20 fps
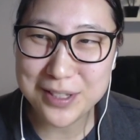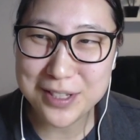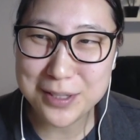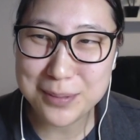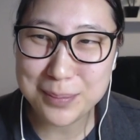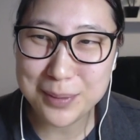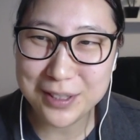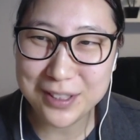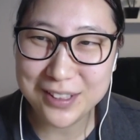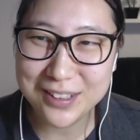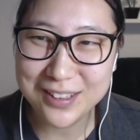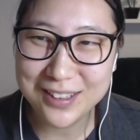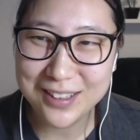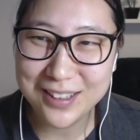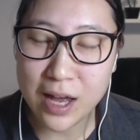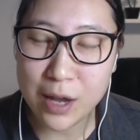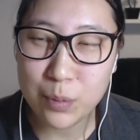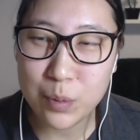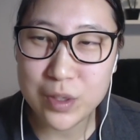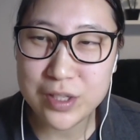this, but
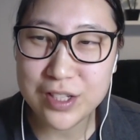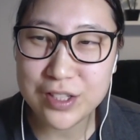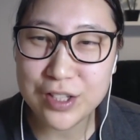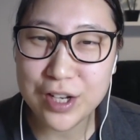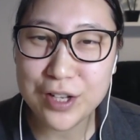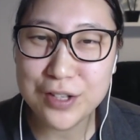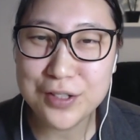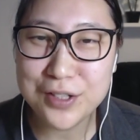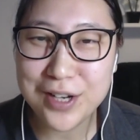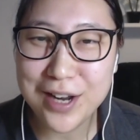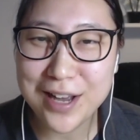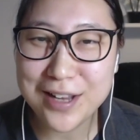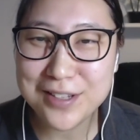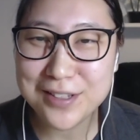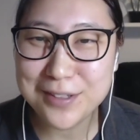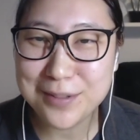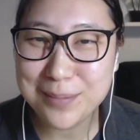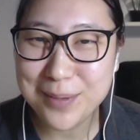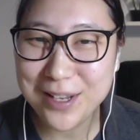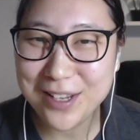I wouldn't
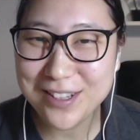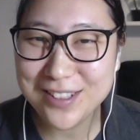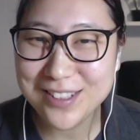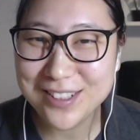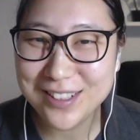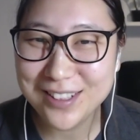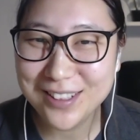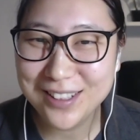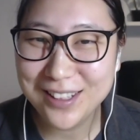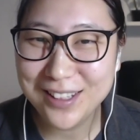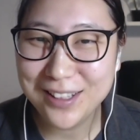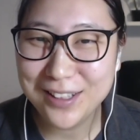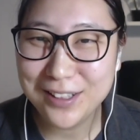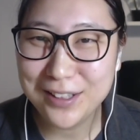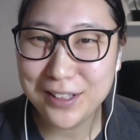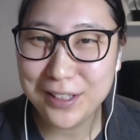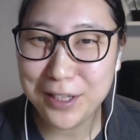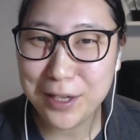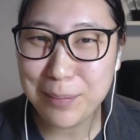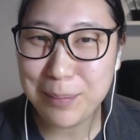underestimate
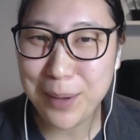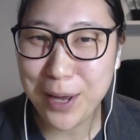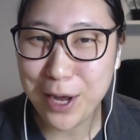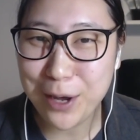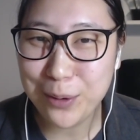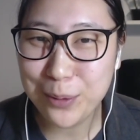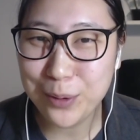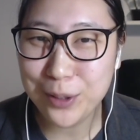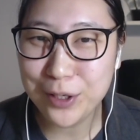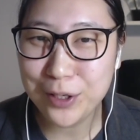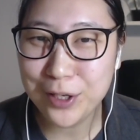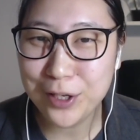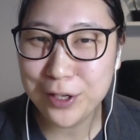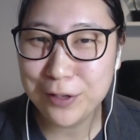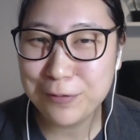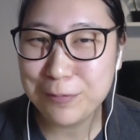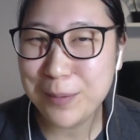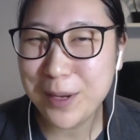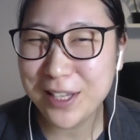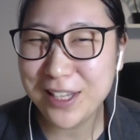the power
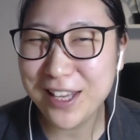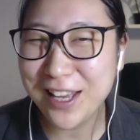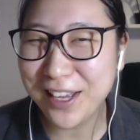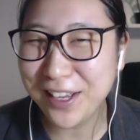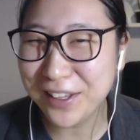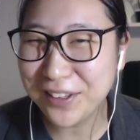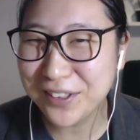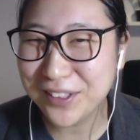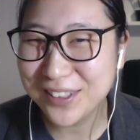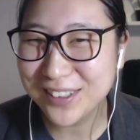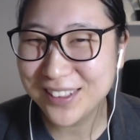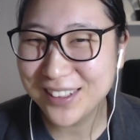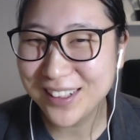of my cat